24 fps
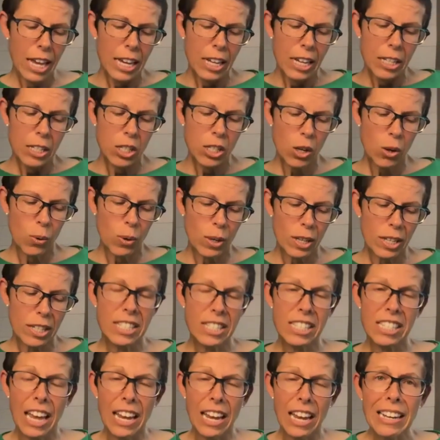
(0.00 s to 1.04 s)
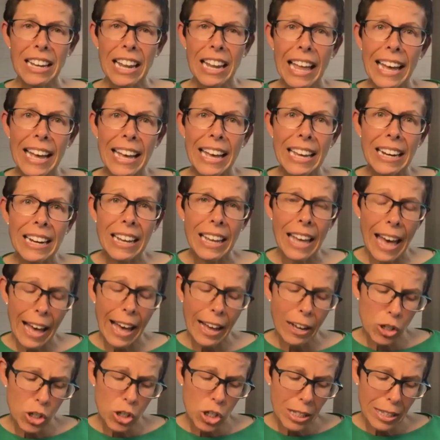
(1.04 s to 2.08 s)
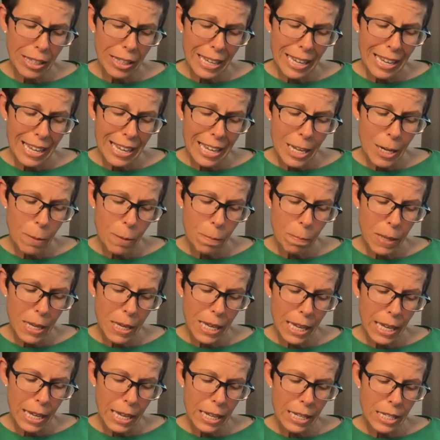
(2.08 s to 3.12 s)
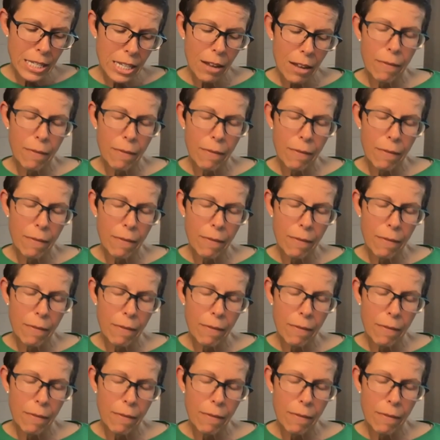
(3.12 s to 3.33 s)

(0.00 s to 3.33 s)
So, sunlight actually impedes